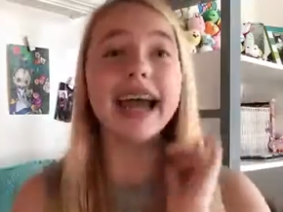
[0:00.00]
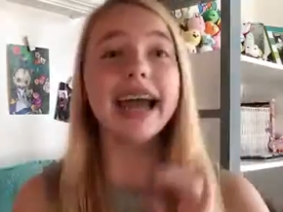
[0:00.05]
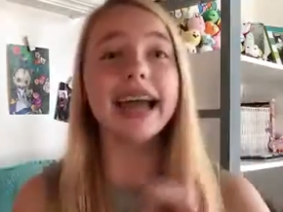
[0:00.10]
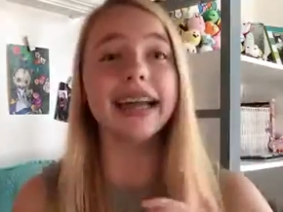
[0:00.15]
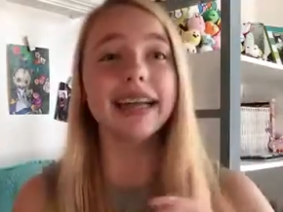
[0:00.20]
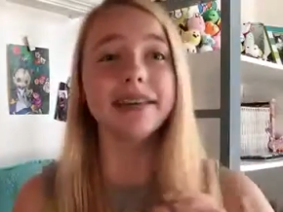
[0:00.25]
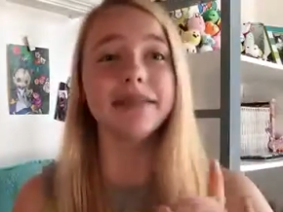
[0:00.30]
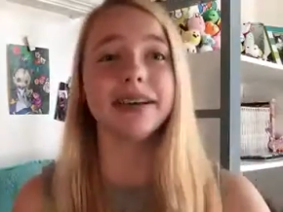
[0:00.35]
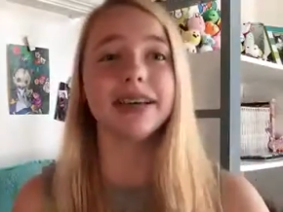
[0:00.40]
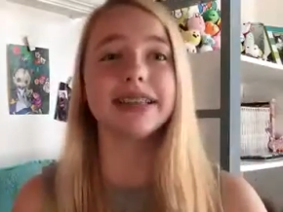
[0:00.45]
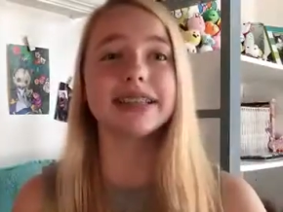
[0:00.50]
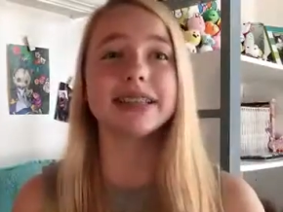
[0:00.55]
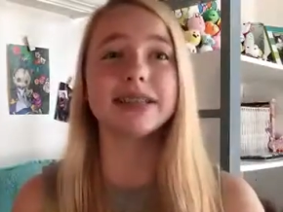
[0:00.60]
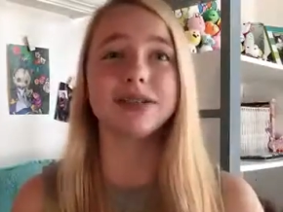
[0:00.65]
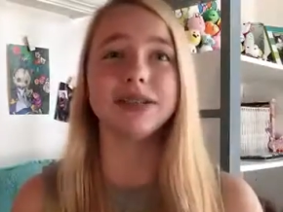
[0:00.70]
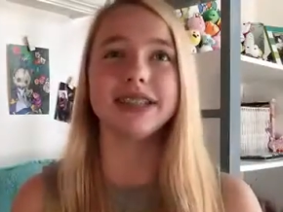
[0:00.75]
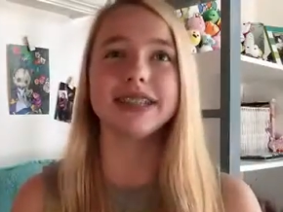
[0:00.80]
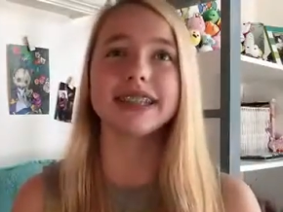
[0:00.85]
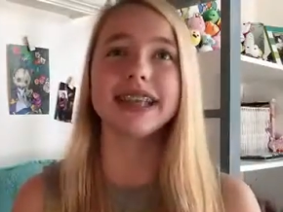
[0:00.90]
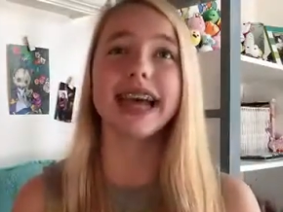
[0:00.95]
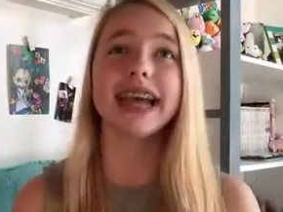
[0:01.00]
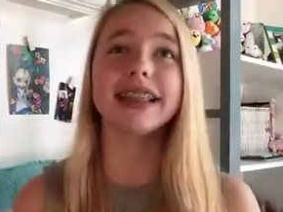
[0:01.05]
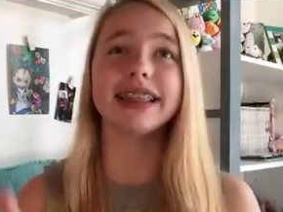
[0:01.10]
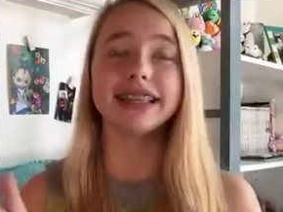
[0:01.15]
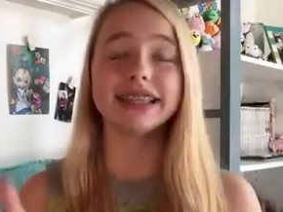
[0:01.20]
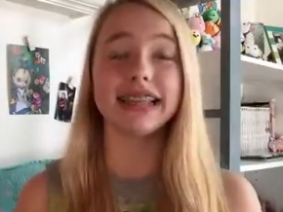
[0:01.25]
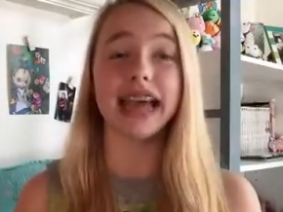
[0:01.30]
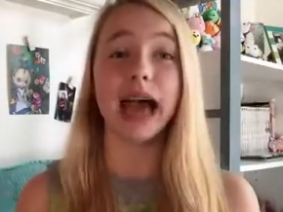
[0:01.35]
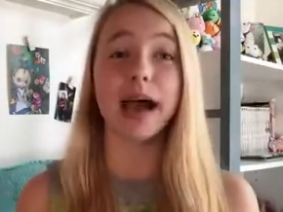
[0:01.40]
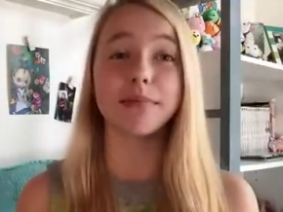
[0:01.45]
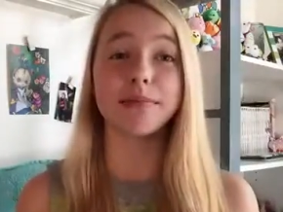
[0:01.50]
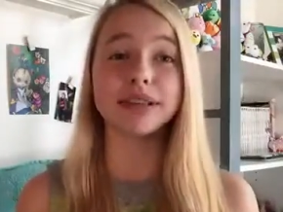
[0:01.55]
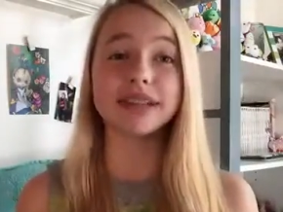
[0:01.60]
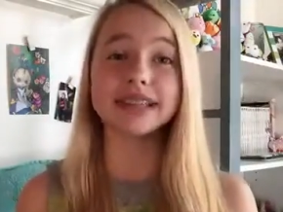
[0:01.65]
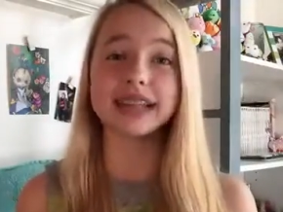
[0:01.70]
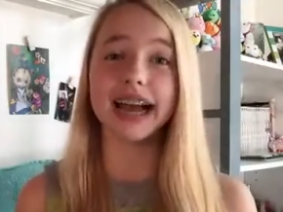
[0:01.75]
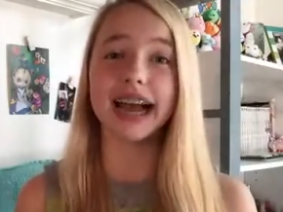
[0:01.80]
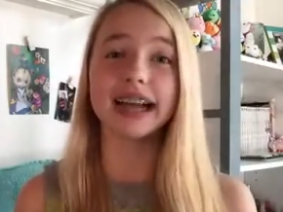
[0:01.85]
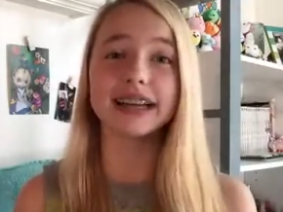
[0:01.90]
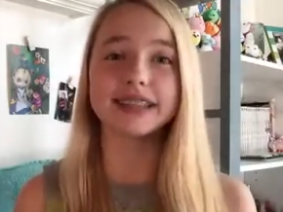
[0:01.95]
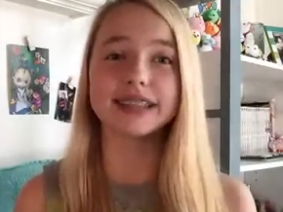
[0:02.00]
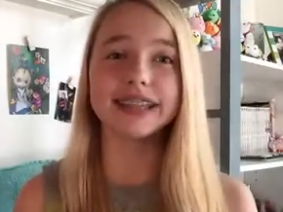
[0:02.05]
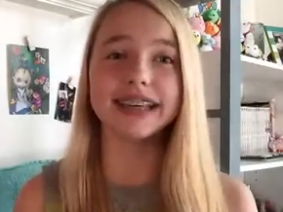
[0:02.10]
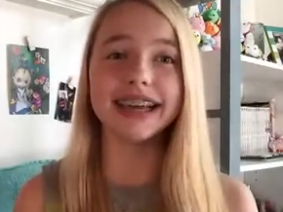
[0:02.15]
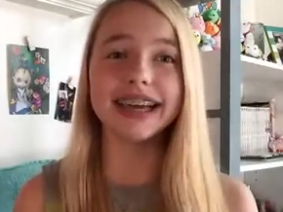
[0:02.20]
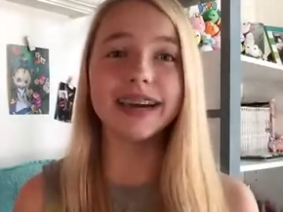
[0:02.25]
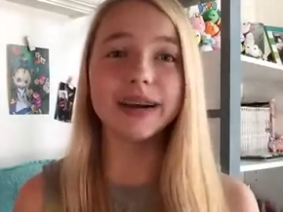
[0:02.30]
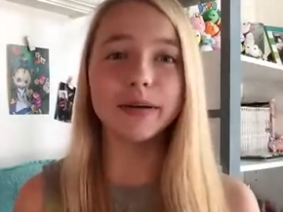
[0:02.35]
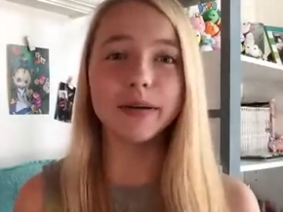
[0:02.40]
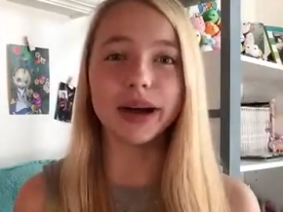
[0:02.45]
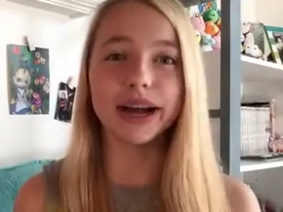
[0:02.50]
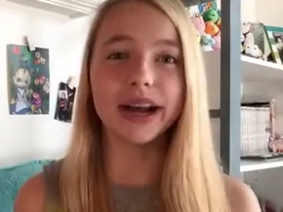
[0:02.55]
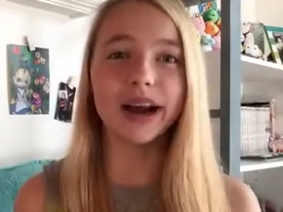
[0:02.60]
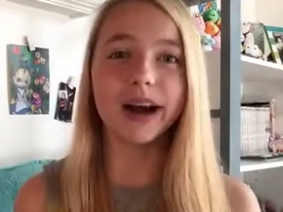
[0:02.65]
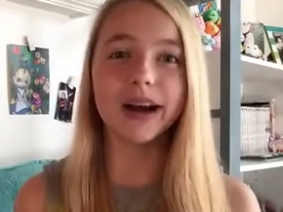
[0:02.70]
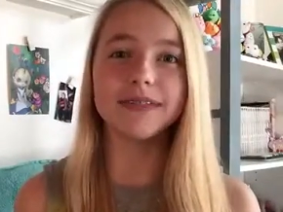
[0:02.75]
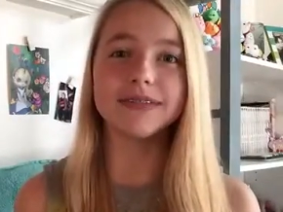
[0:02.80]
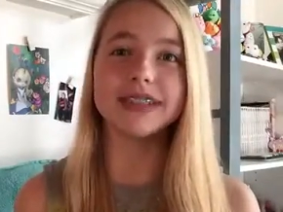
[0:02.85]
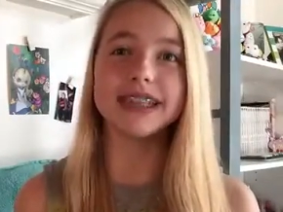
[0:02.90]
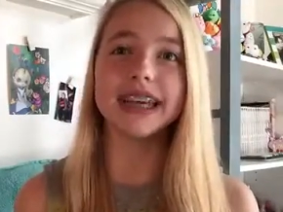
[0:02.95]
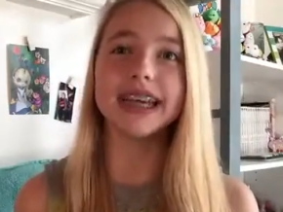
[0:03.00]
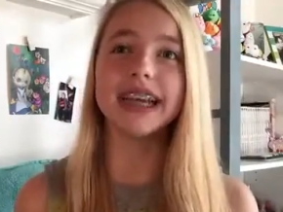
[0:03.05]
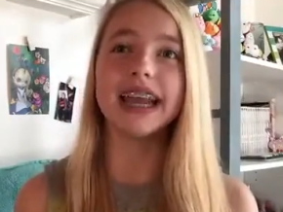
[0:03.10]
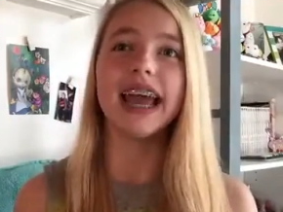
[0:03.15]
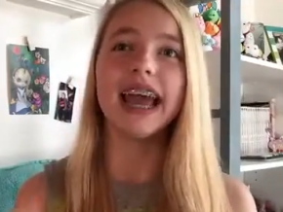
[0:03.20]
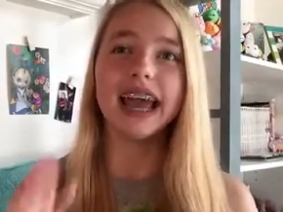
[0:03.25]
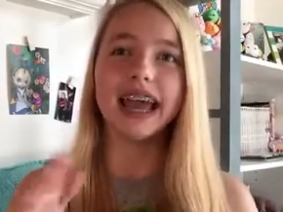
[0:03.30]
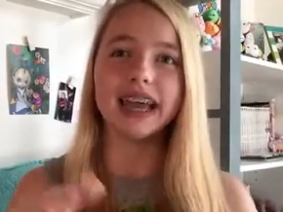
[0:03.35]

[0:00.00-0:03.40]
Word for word: Anyway, so she's like, this happens actually quite often.